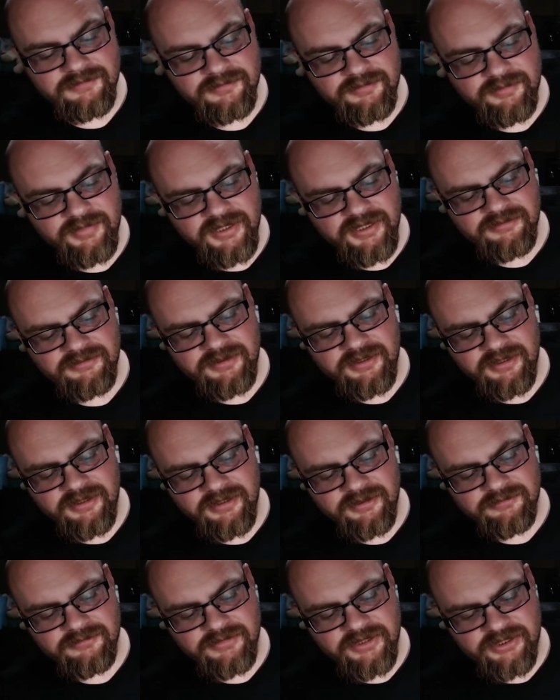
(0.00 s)
But
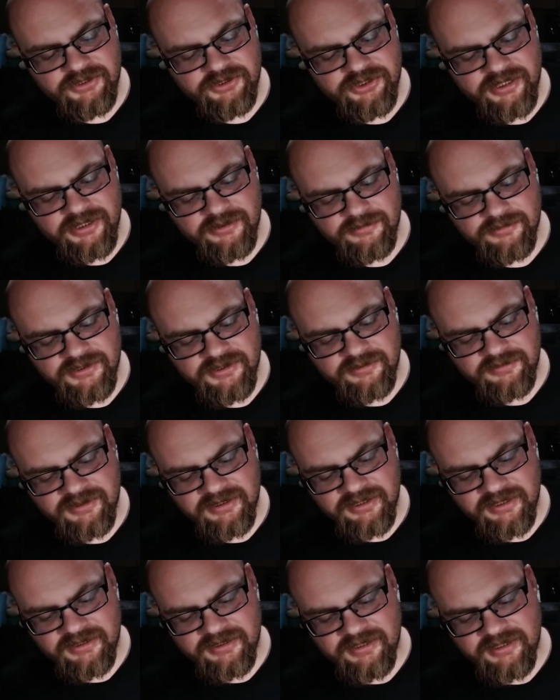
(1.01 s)
it jams, something
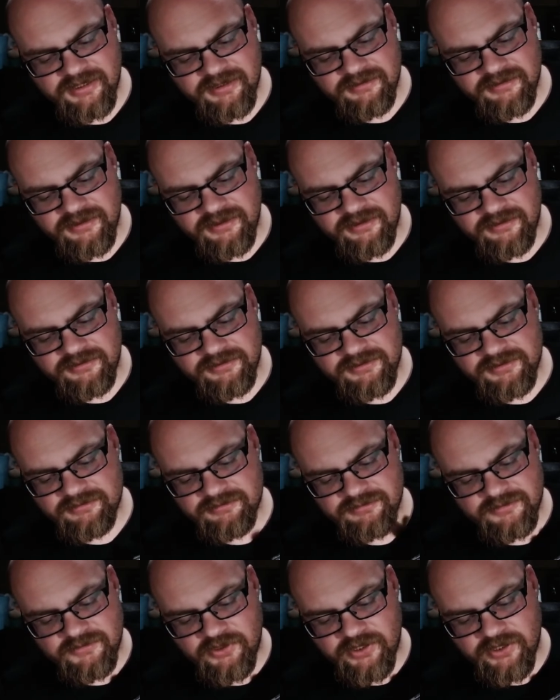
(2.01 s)
like that. It
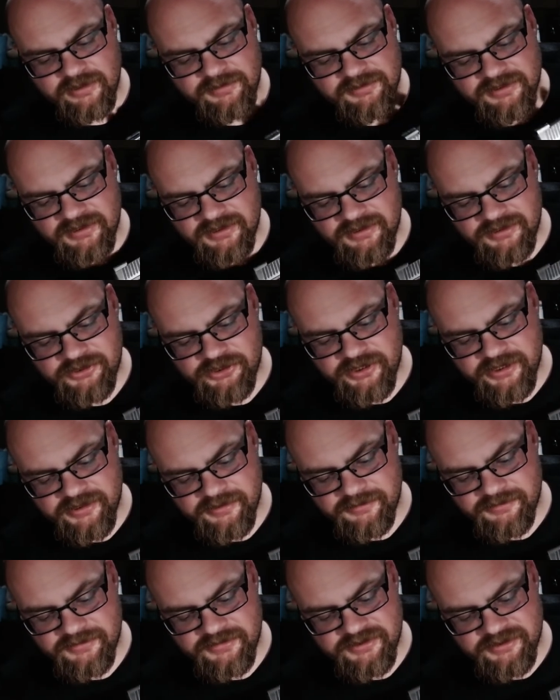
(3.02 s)
grabs it, it
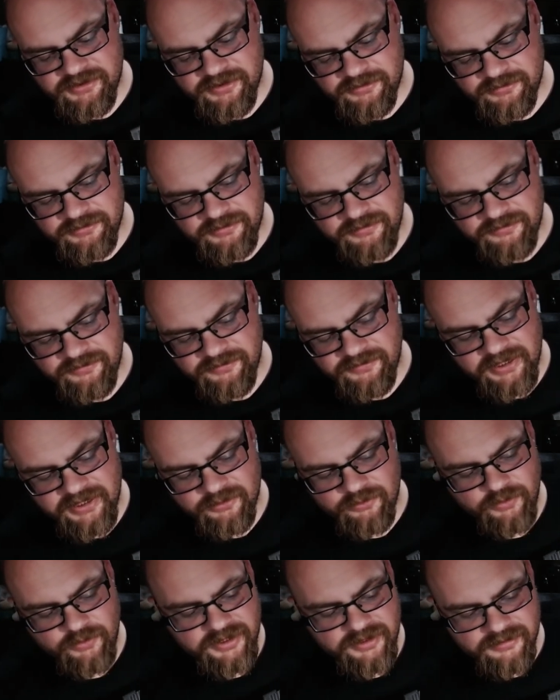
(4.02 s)
jams. You fire
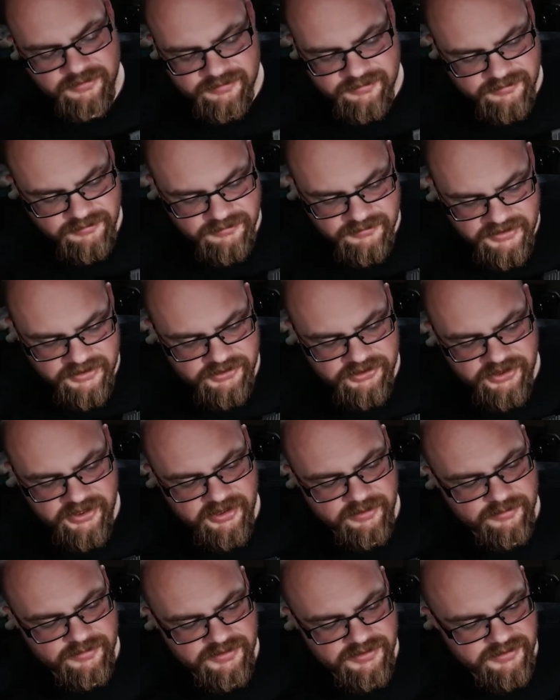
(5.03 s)
weird, it
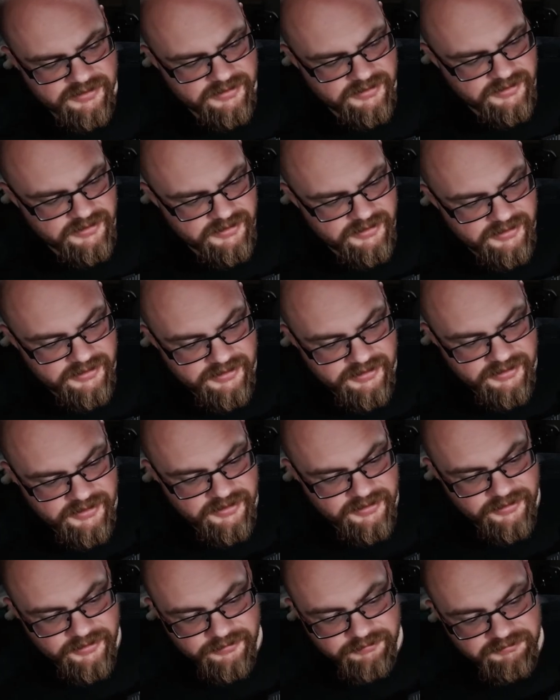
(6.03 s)
jams.
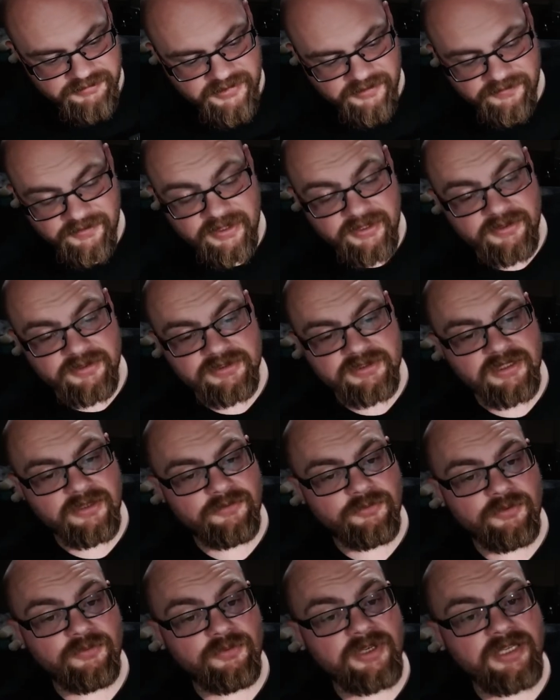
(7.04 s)
You're defending yourself
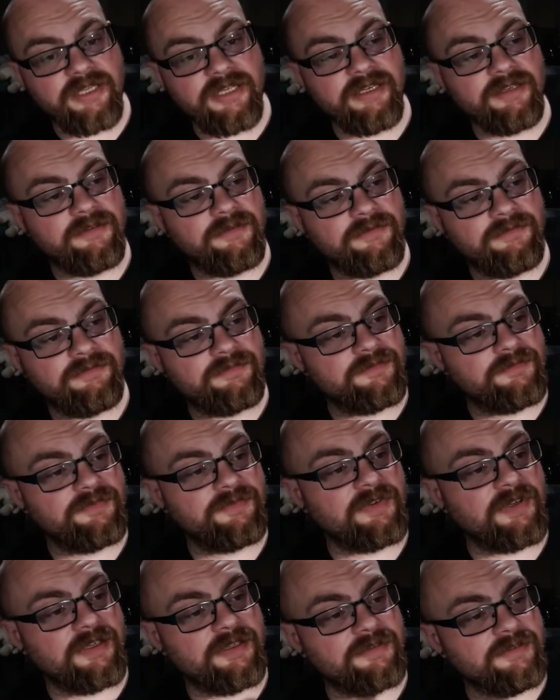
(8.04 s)
with one hand.
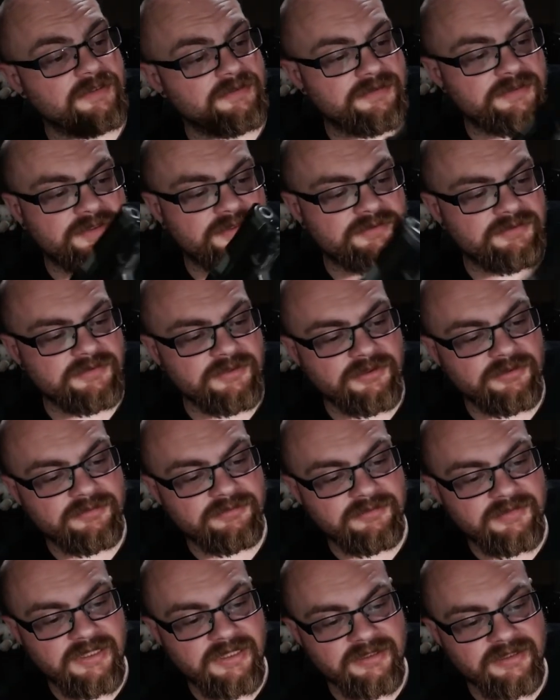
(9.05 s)
Fine, that's
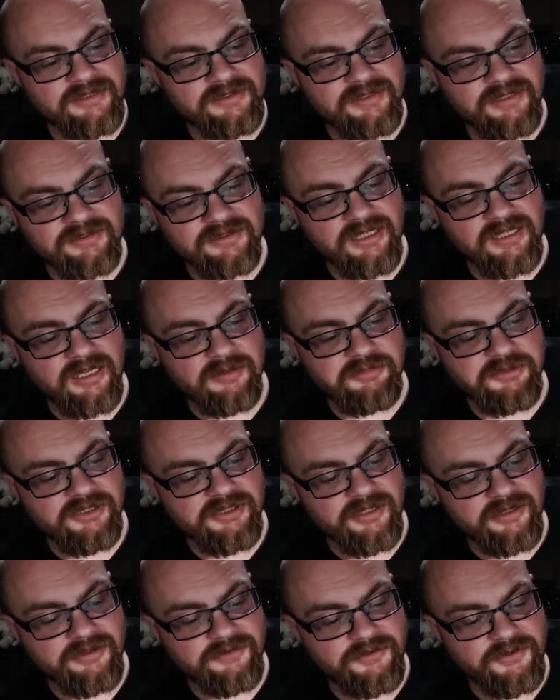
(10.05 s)
at least there's an option
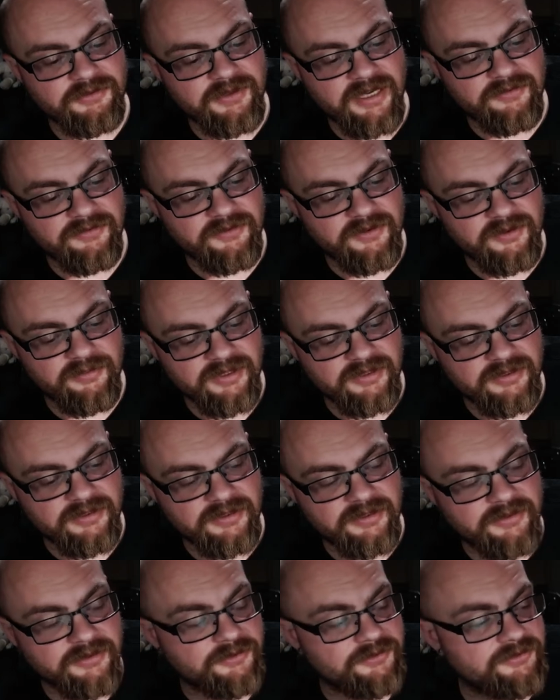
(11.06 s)
there if you have the ability
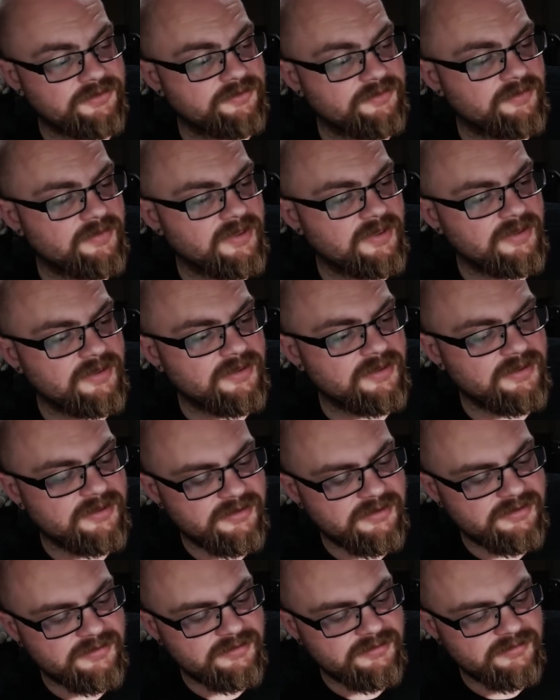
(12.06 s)
to use it.
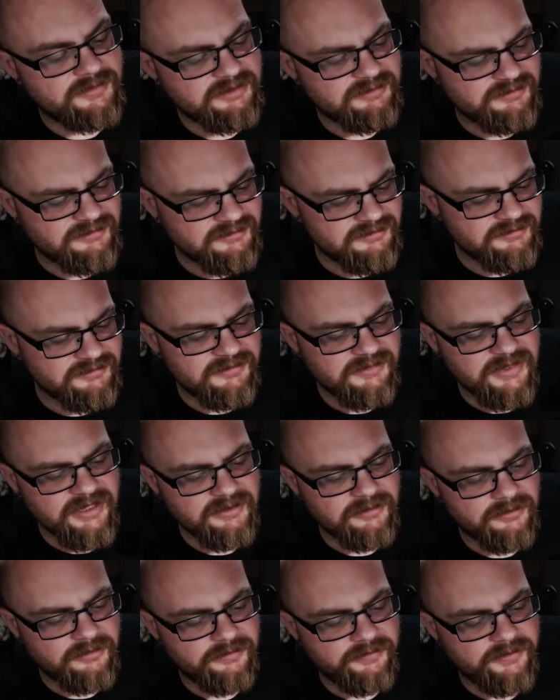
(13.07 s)
Neat
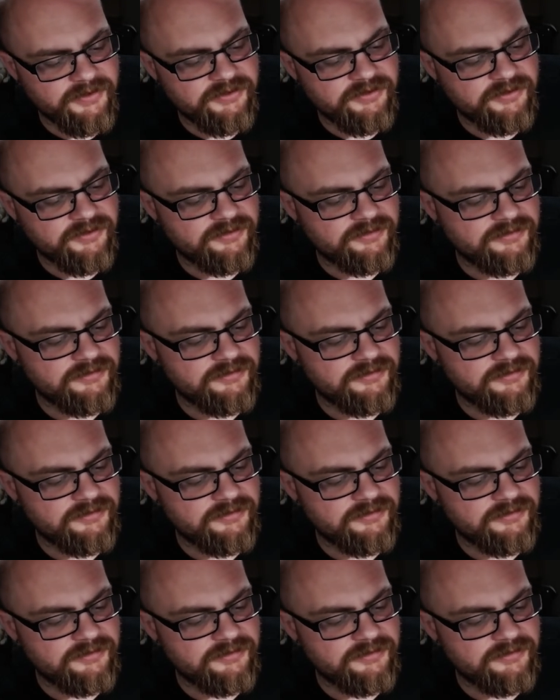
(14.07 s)
little feature.